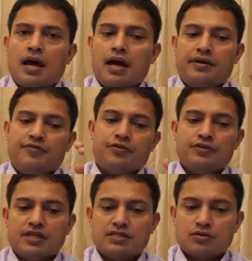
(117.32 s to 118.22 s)
And if you
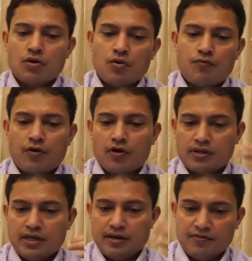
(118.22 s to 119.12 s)
just go for
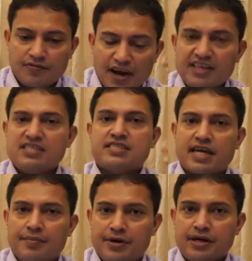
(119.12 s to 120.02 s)
the finest
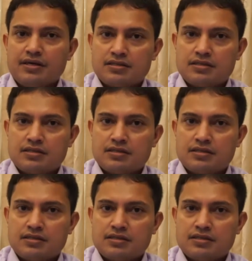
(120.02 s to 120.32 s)
cameras,